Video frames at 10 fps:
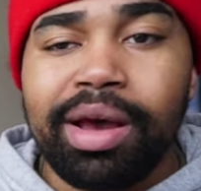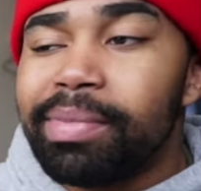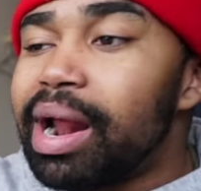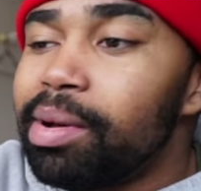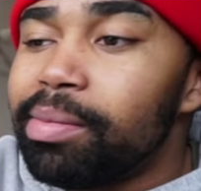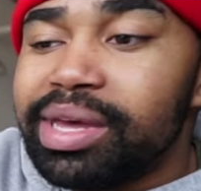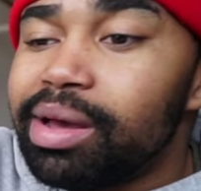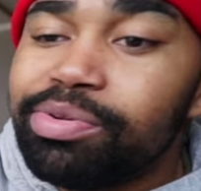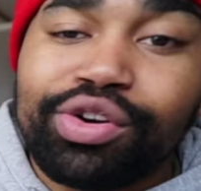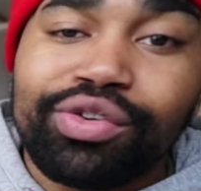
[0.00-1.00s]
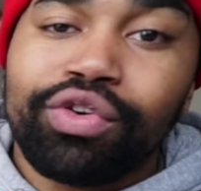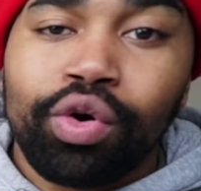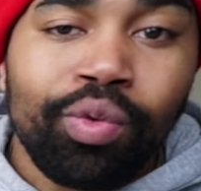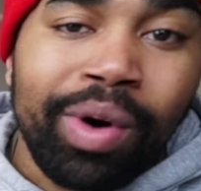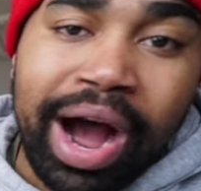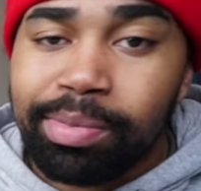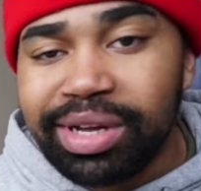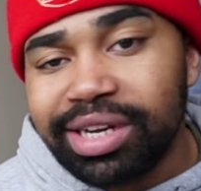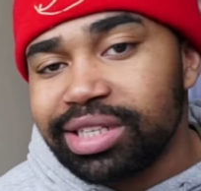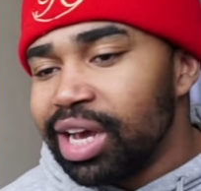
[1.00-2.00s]
But I'm gonna be up here for a while
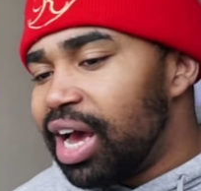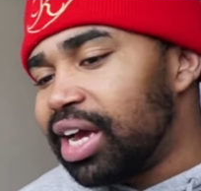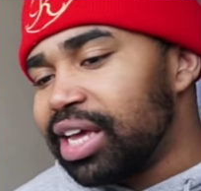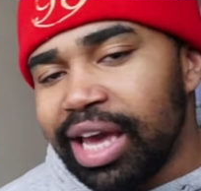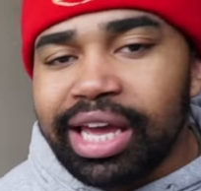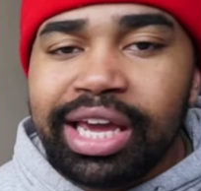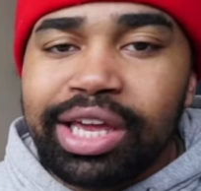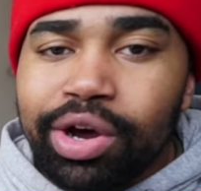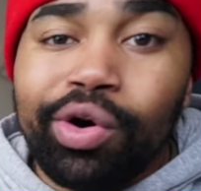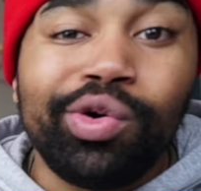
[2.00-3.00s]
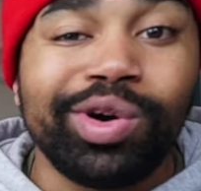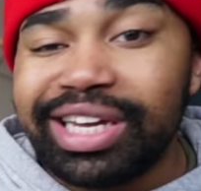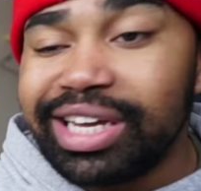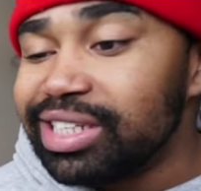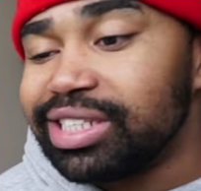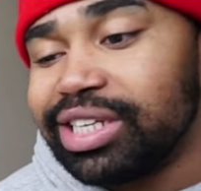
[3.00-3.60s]
because, again, he know who he is.